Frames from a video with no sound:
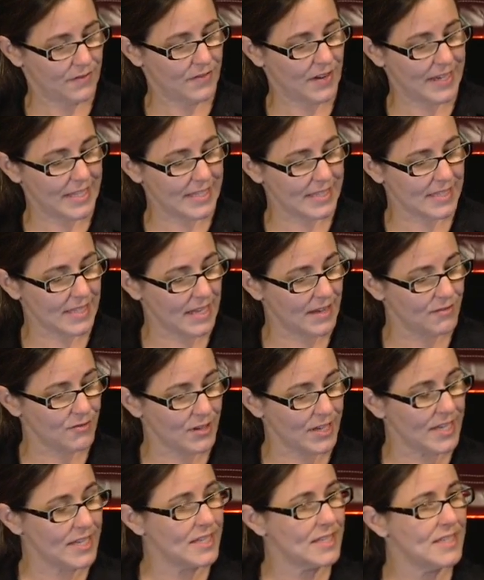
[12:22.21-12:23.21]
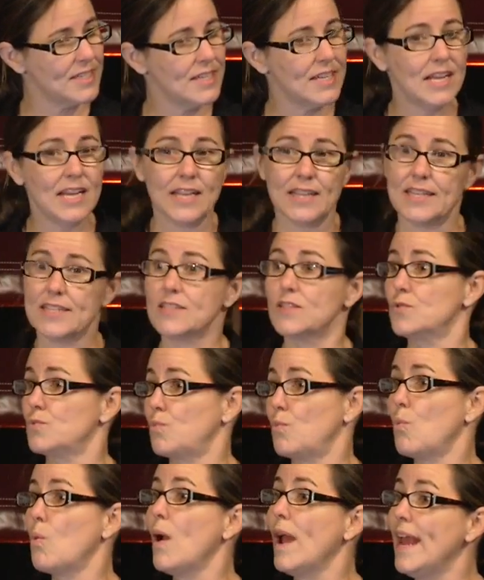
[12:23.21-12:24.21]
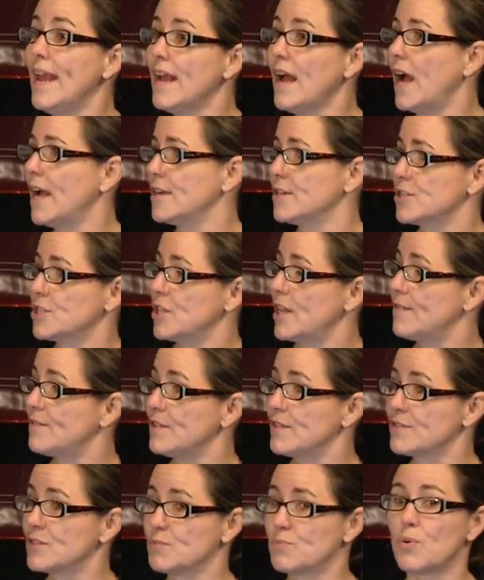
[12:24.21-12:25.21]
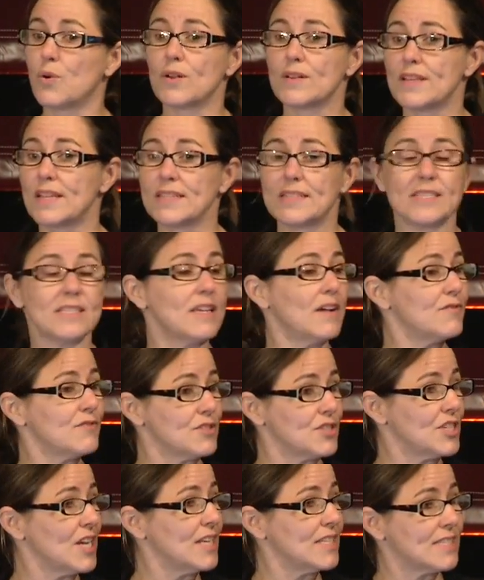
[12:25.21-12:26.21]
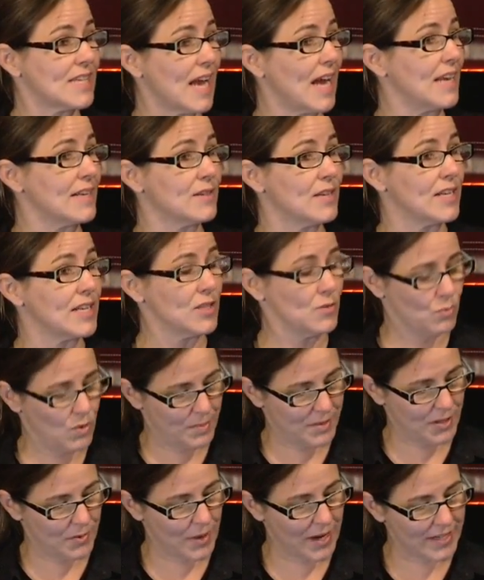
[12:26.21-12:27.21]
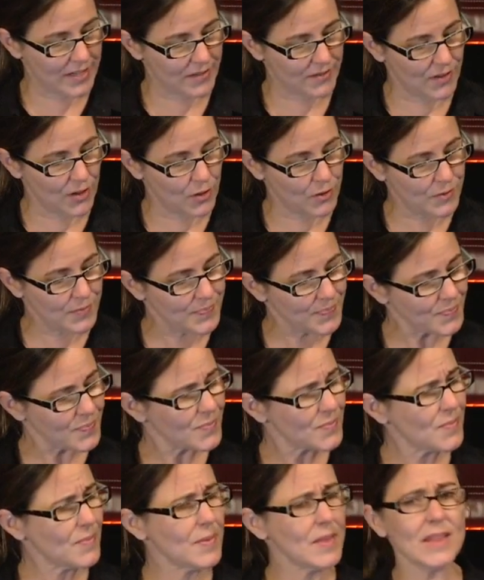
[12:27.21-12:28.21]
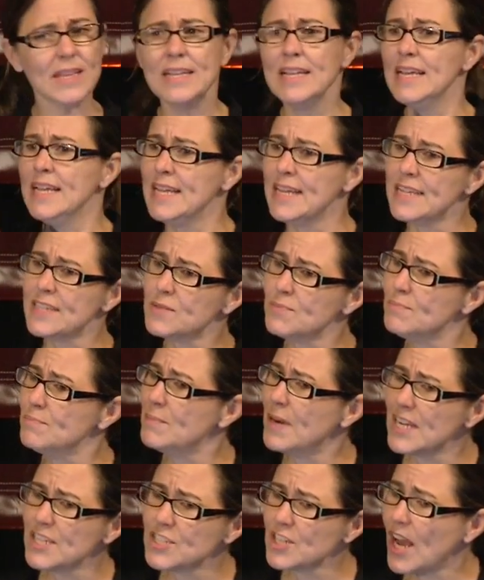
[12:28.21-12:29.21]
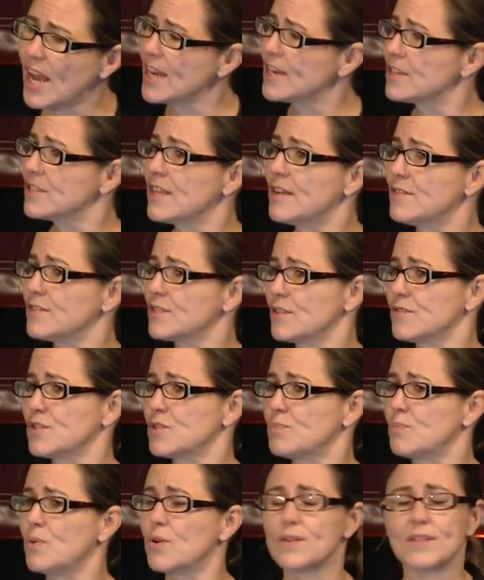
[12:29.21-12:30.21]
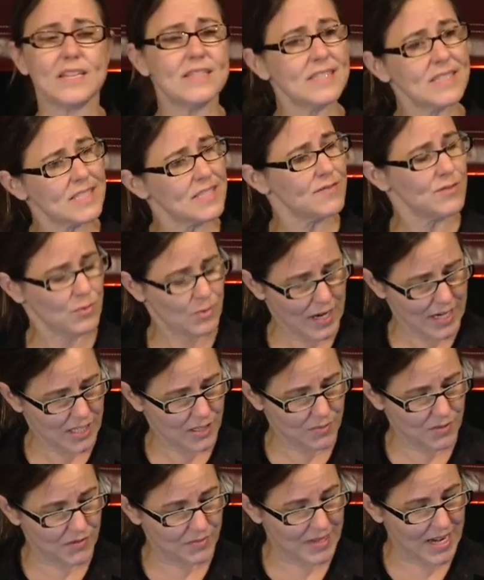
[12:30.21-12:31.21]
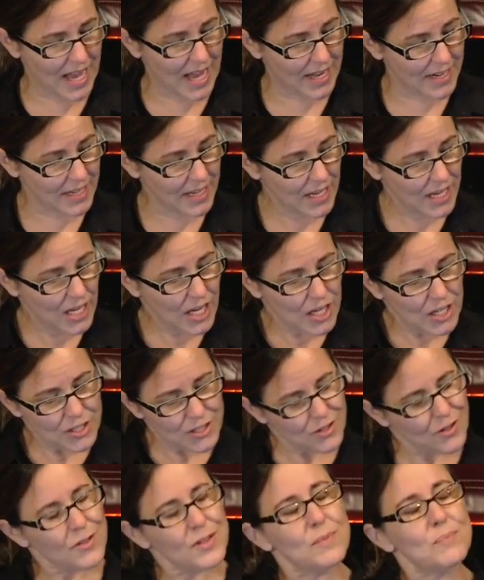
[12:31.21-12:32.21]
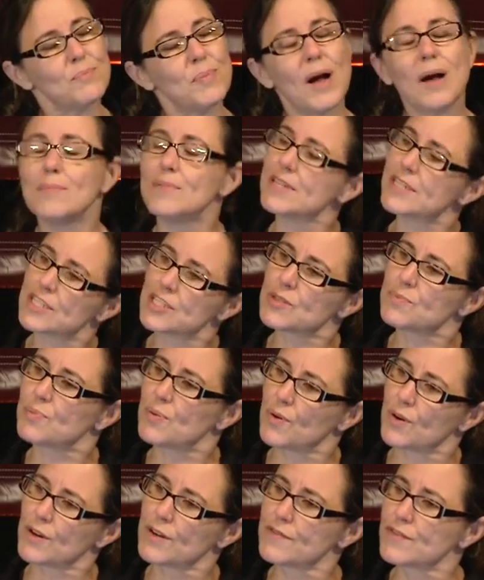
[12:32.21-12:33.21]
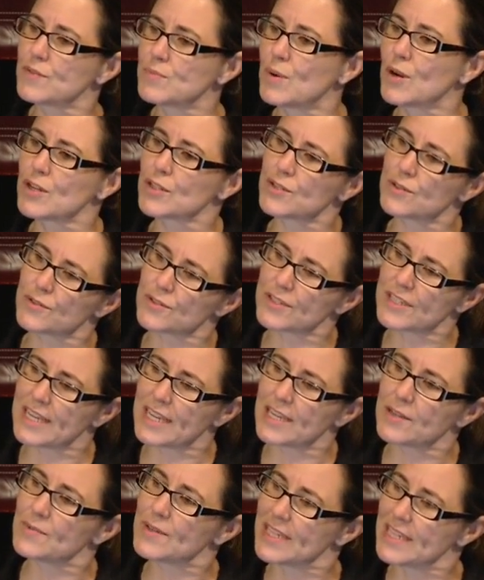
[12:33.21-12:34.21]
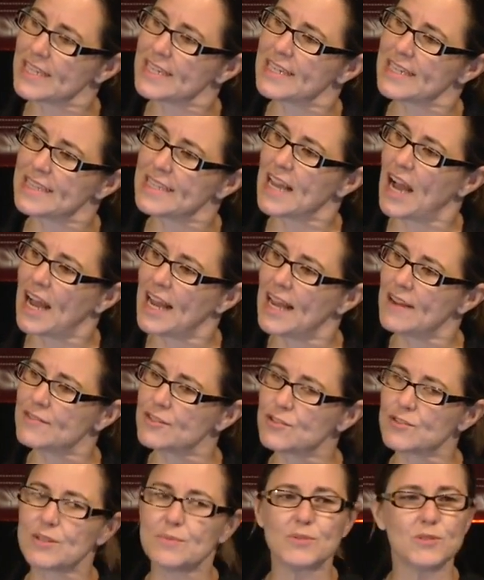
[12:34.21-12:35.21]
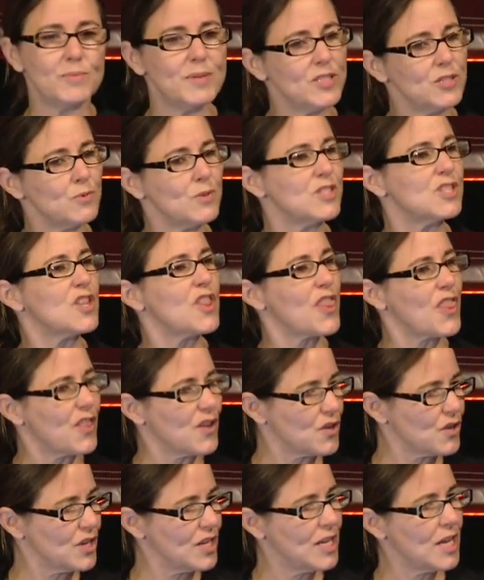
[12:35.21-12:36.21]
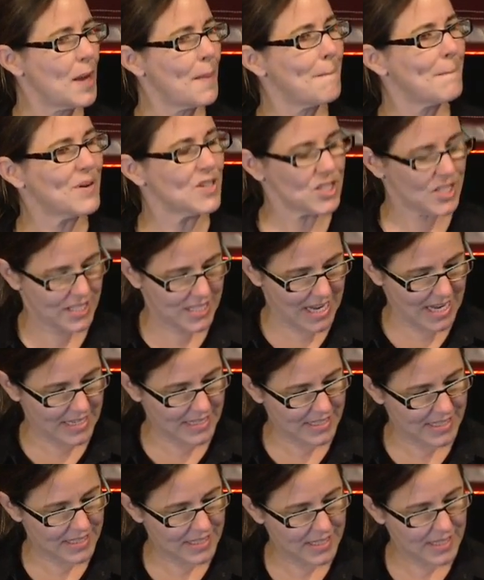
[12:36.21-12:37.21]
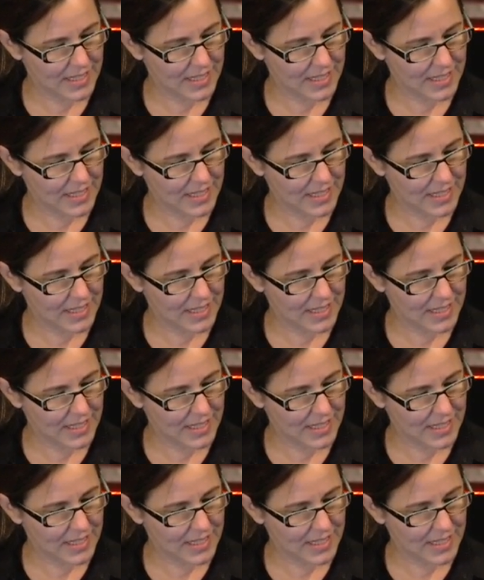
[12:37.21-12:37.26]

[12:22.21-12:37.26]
fighting slavery. This is way higher level of support than the suffragettes had getting women the right to vote. It's much higher levels of support than the civil rights movement had. Do you know that public support for Martin Luther King when he did the I Have a Dream speech was 30%?